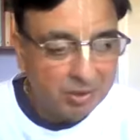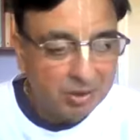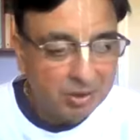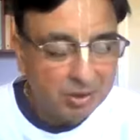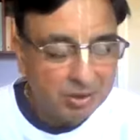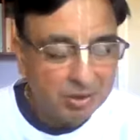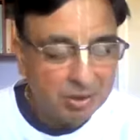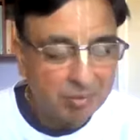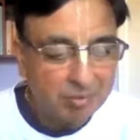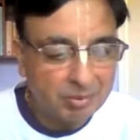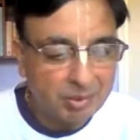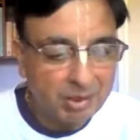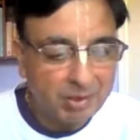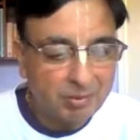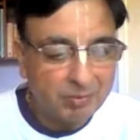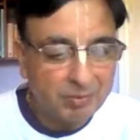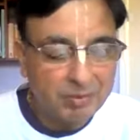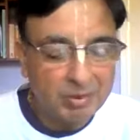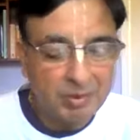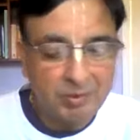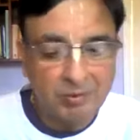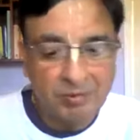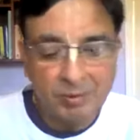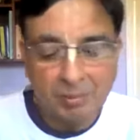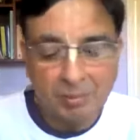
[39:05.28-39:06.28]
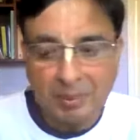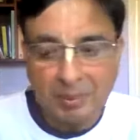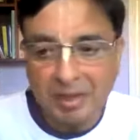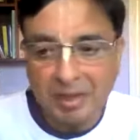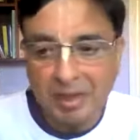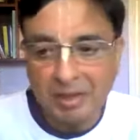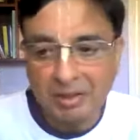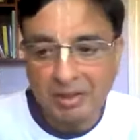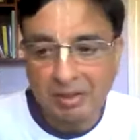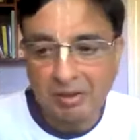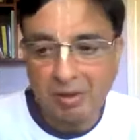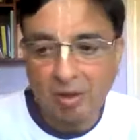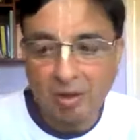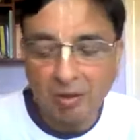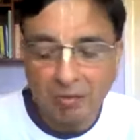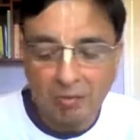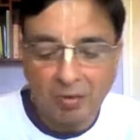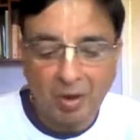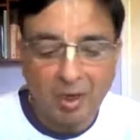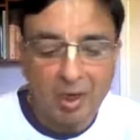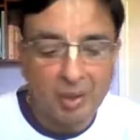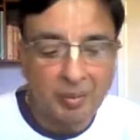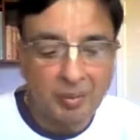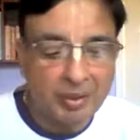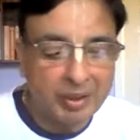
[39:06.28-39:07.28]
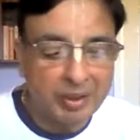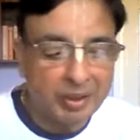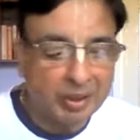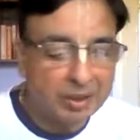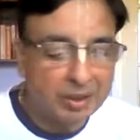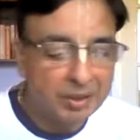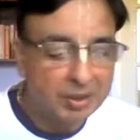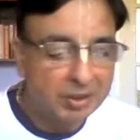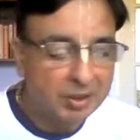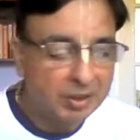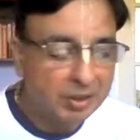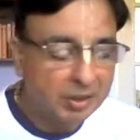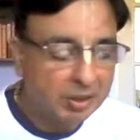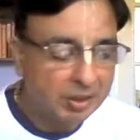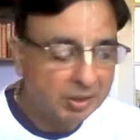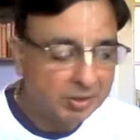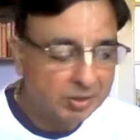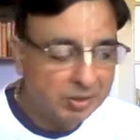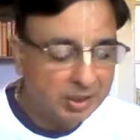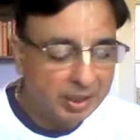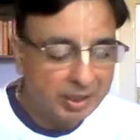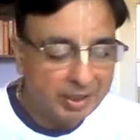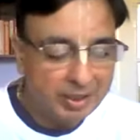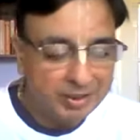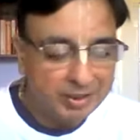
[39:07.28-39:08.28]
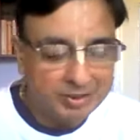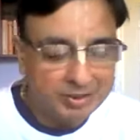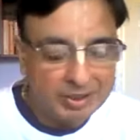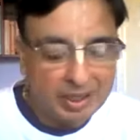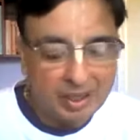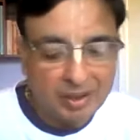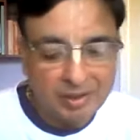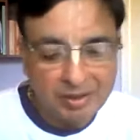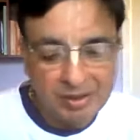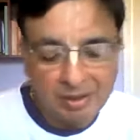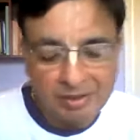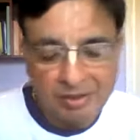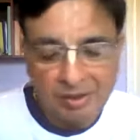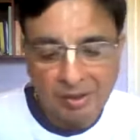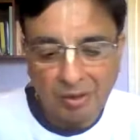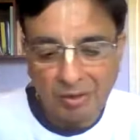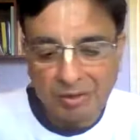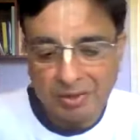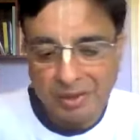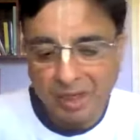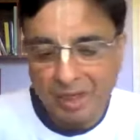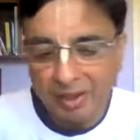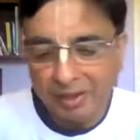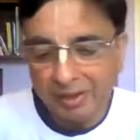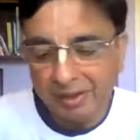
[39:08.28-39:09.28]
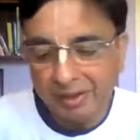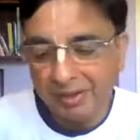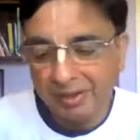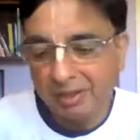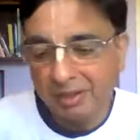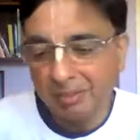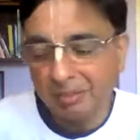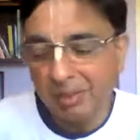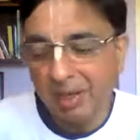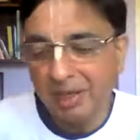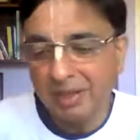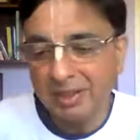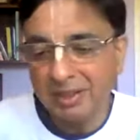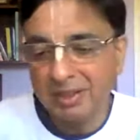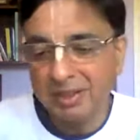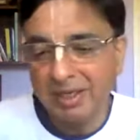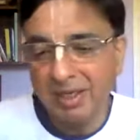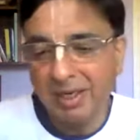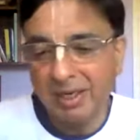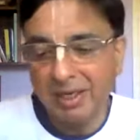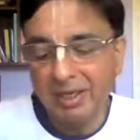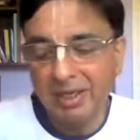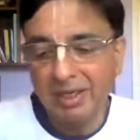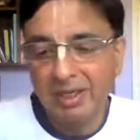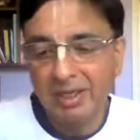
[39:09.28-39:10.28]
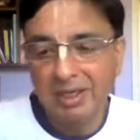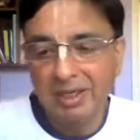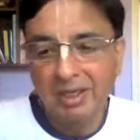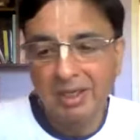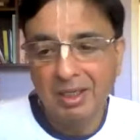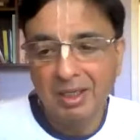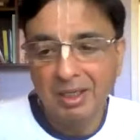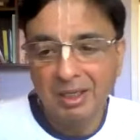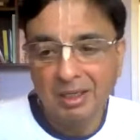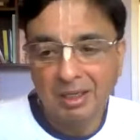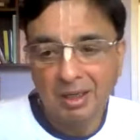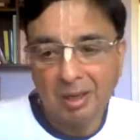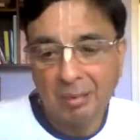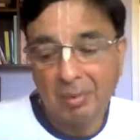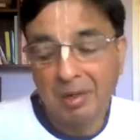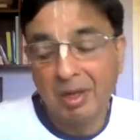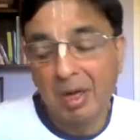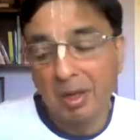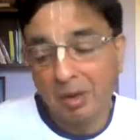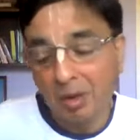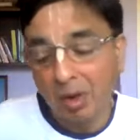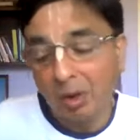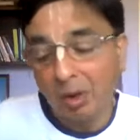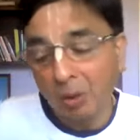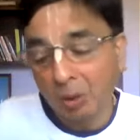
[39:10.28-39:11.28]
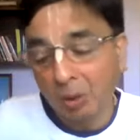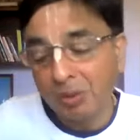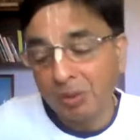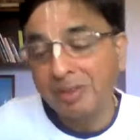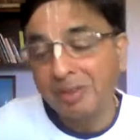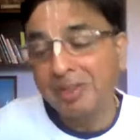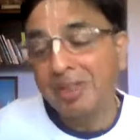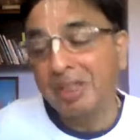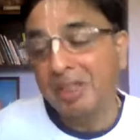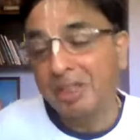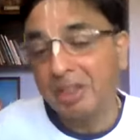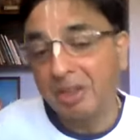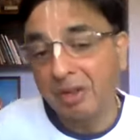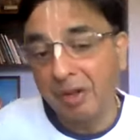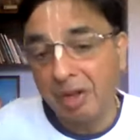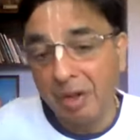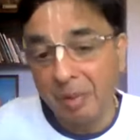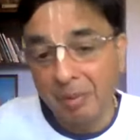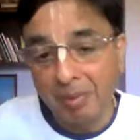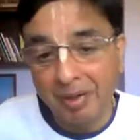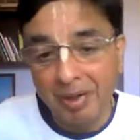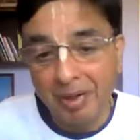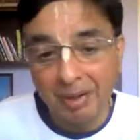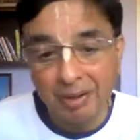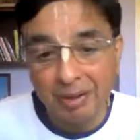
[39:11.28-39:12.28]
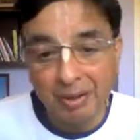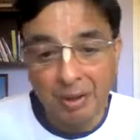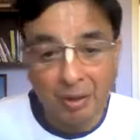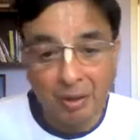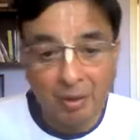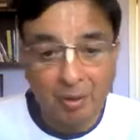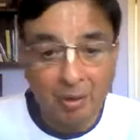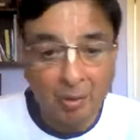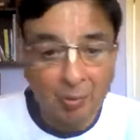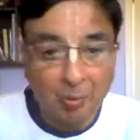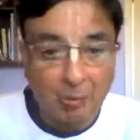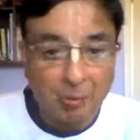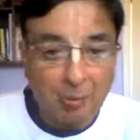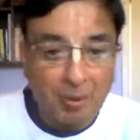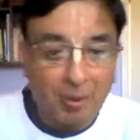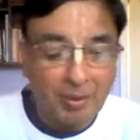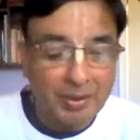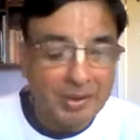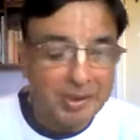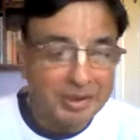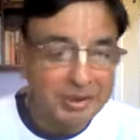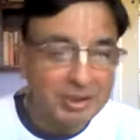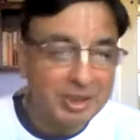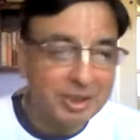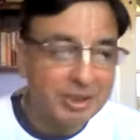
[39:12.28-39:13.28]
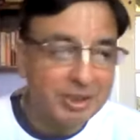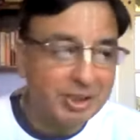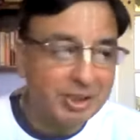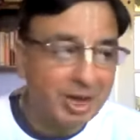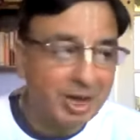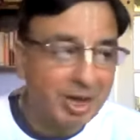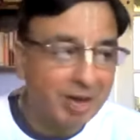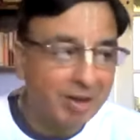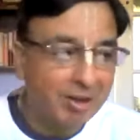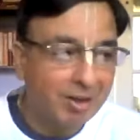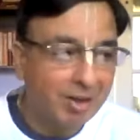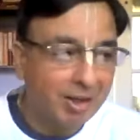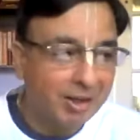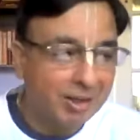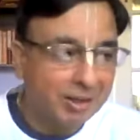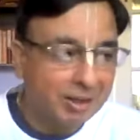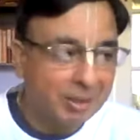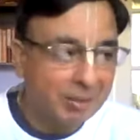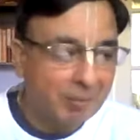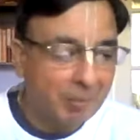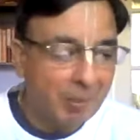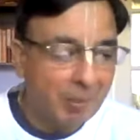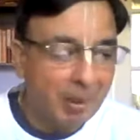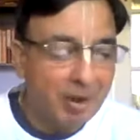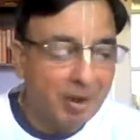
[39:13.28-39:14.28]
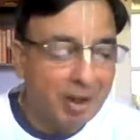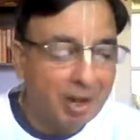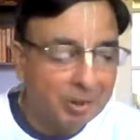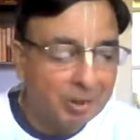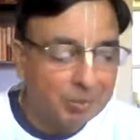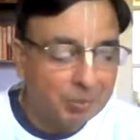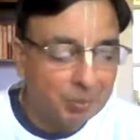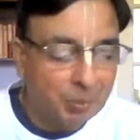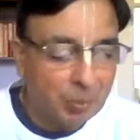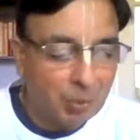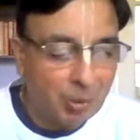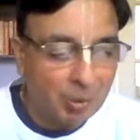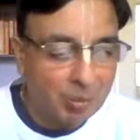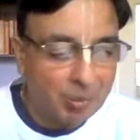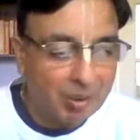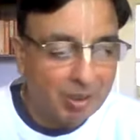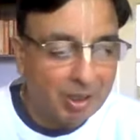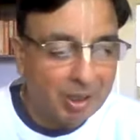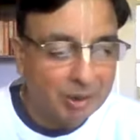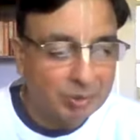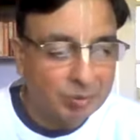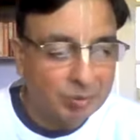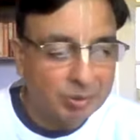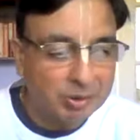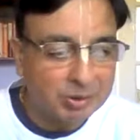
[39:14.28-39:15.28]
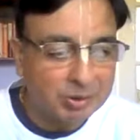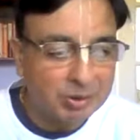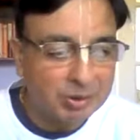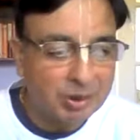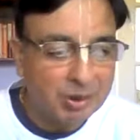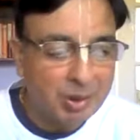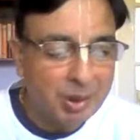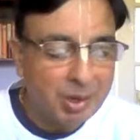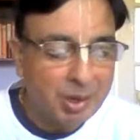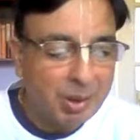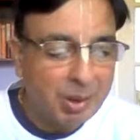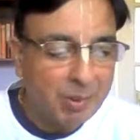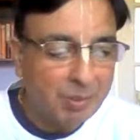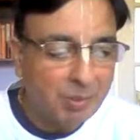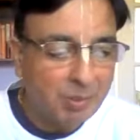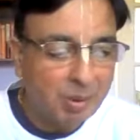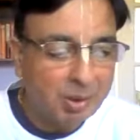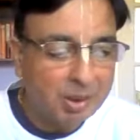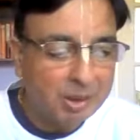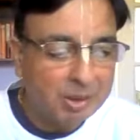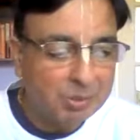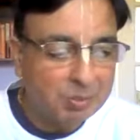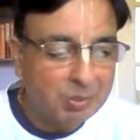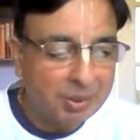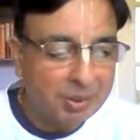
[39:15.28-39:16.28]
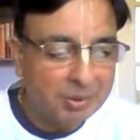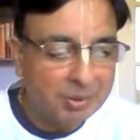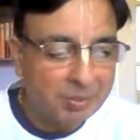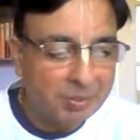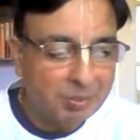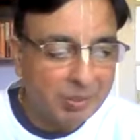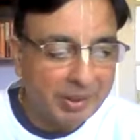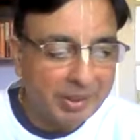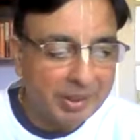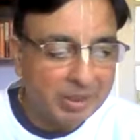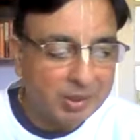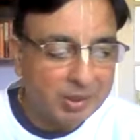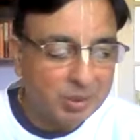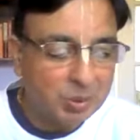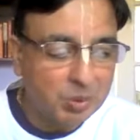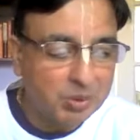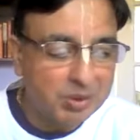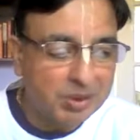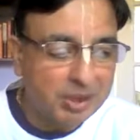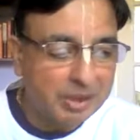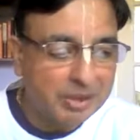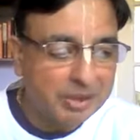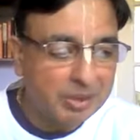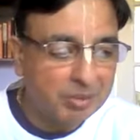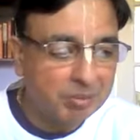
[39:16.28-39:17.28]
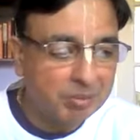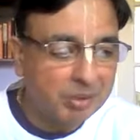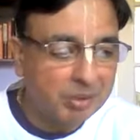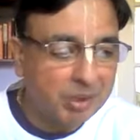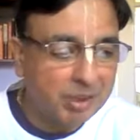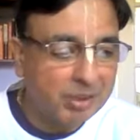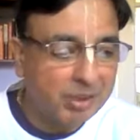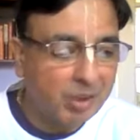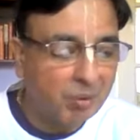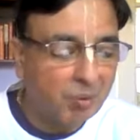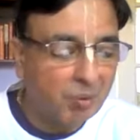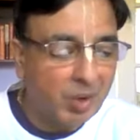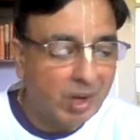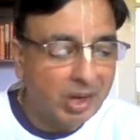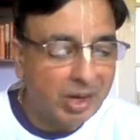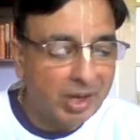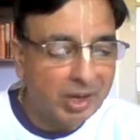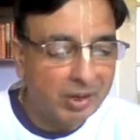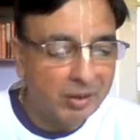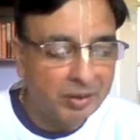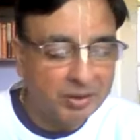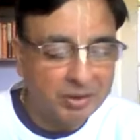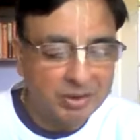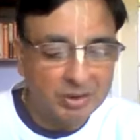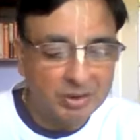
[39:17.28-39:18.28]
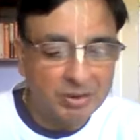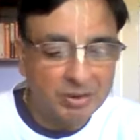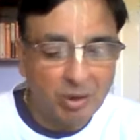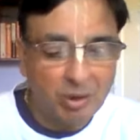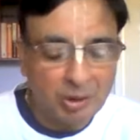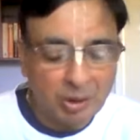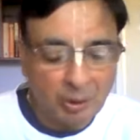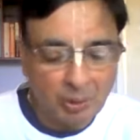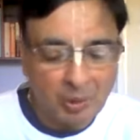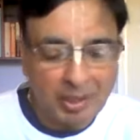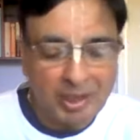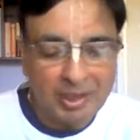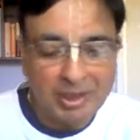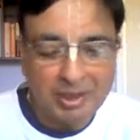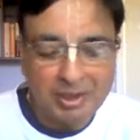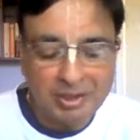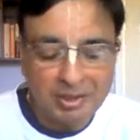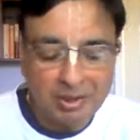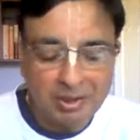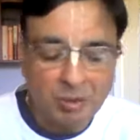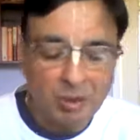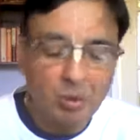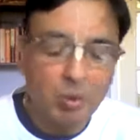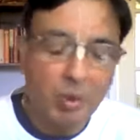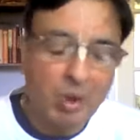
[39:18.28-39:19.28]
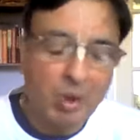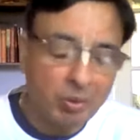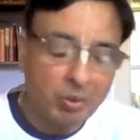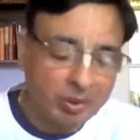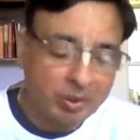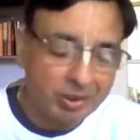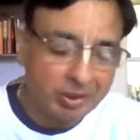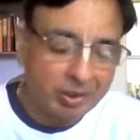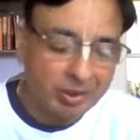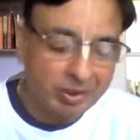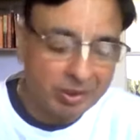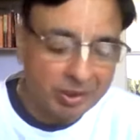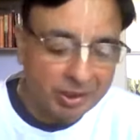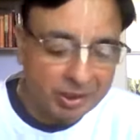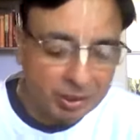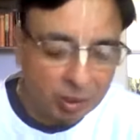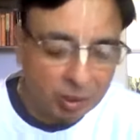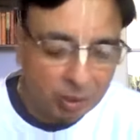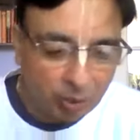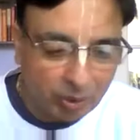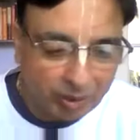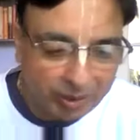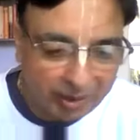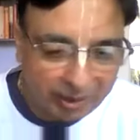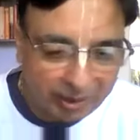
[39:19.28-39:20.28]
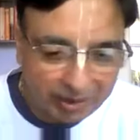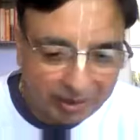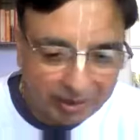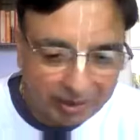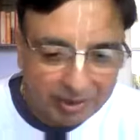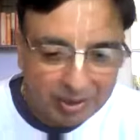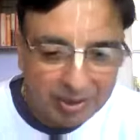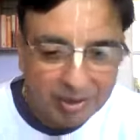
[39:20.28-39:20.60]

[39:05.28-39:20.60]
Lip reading: sometimes if the parents are not following, say, you know, they're not chanting, they might say, I mean, not to this extreme, you know, they're not going to punish their child like Prahlad, poor Prahlad was punished. But parents do say sometimes, you know, why, it's not your age, you go out and enjoy.